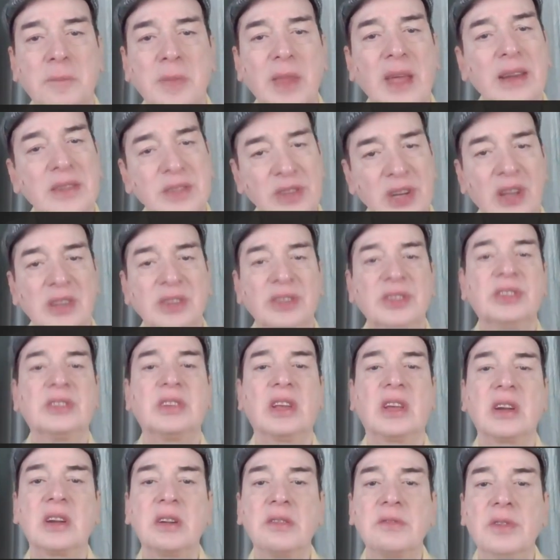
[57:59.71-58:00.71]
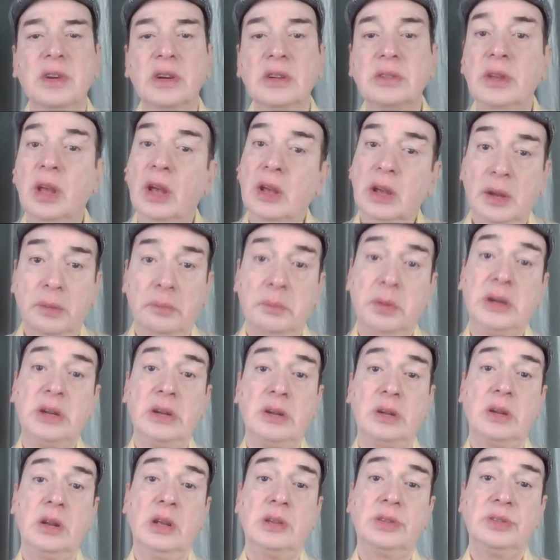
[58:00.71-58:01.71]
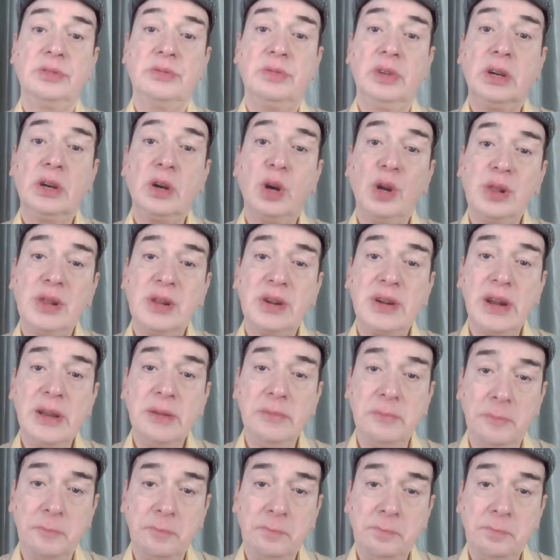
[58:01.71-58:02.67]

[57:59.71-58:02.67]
And chances are it works, but it doesn't work all the time.